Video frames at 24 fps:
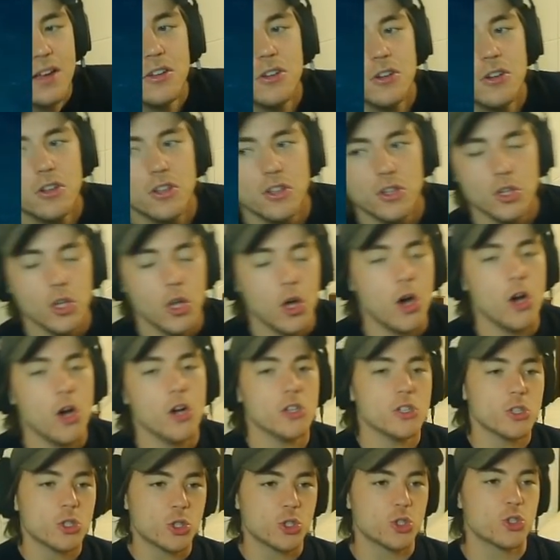
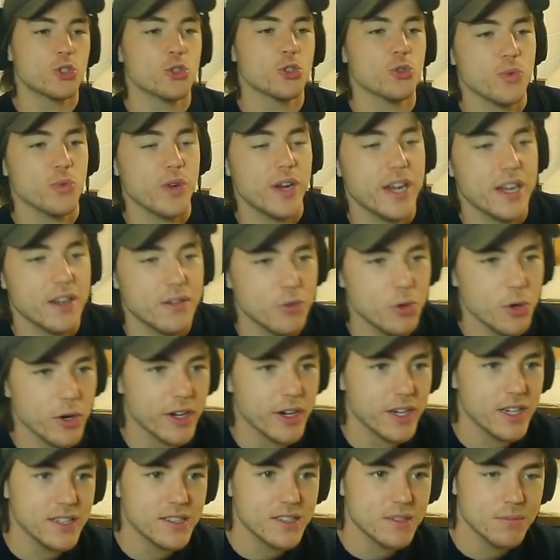long string of, of
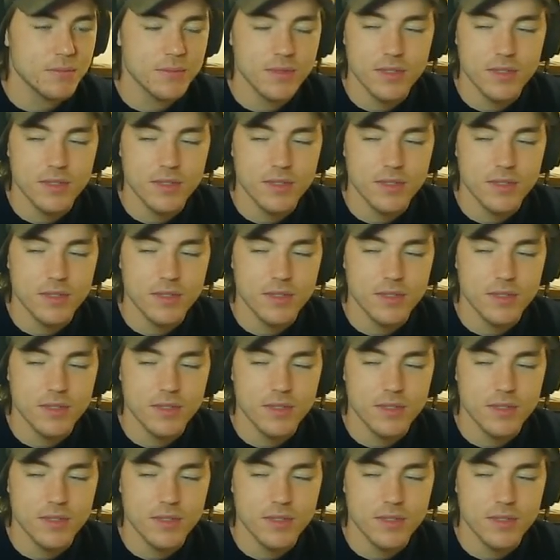organisms.